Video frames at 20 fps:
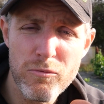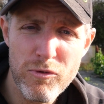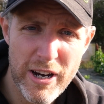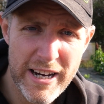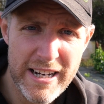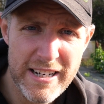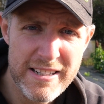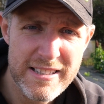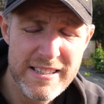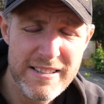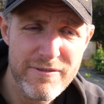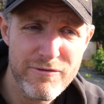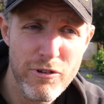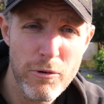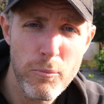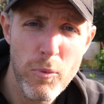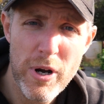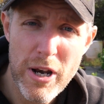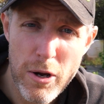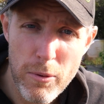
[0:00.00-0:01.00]
rings
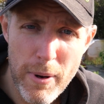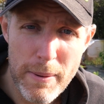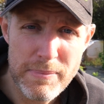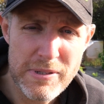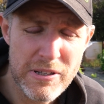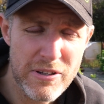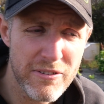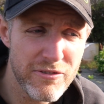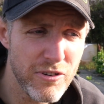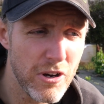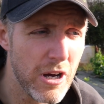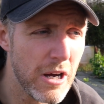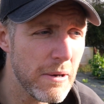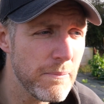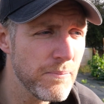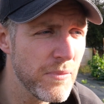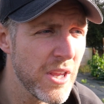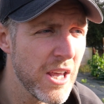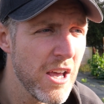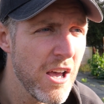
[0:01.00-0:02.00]
from willow whips on the
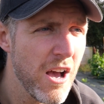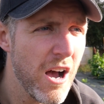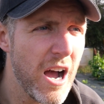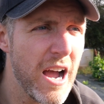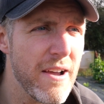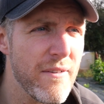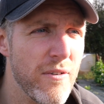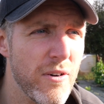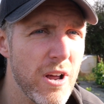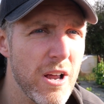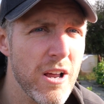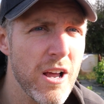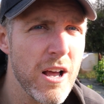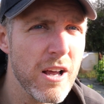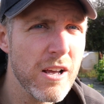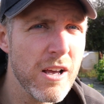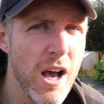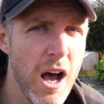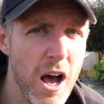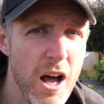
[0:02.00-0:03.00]
farm. I've
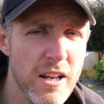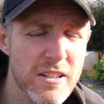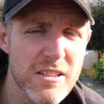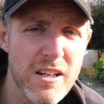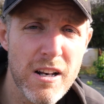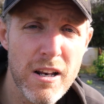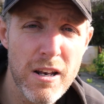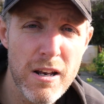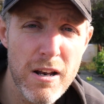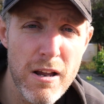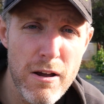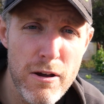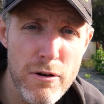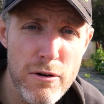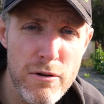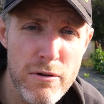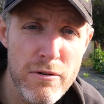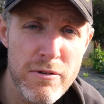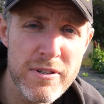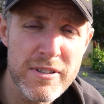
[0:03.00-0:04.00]
cut
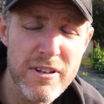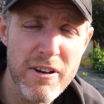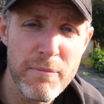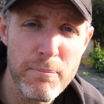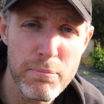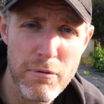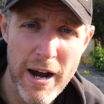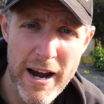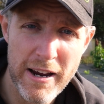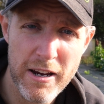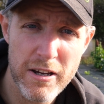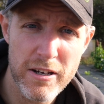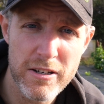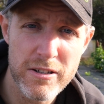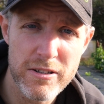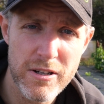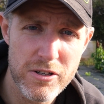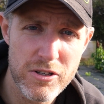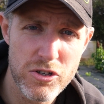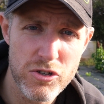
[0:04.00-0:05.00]
loads of
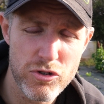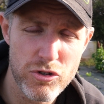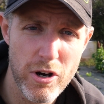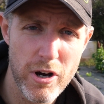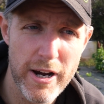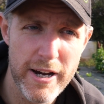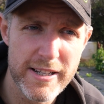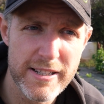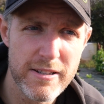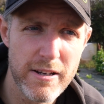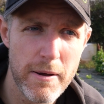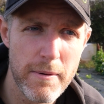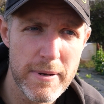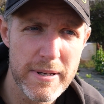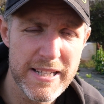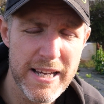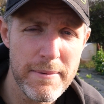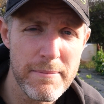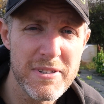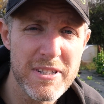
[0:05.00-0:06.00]
bracken to dry. So I'm
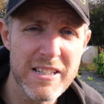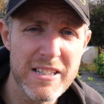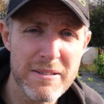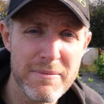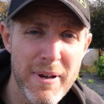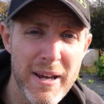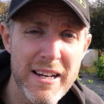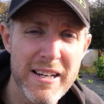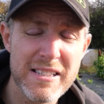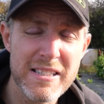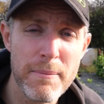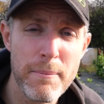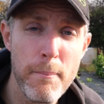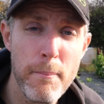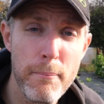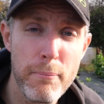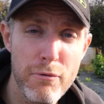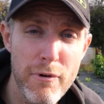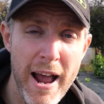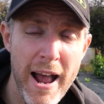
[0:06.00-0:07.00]
attempting to make
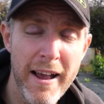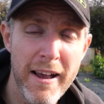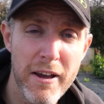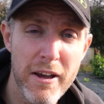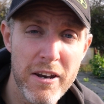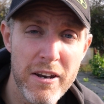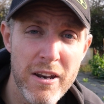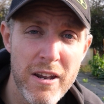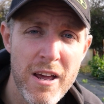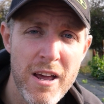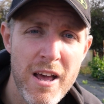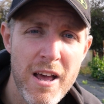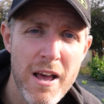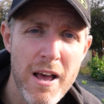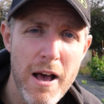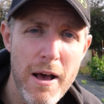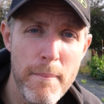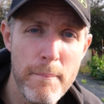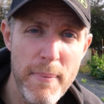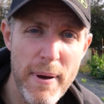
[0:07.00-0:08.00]
some bracken
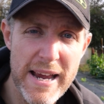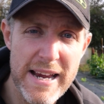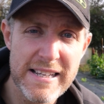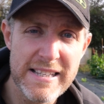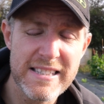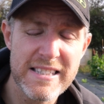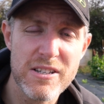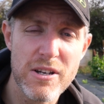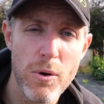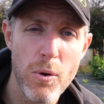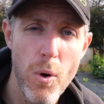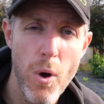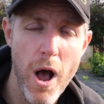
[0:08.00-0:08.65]
based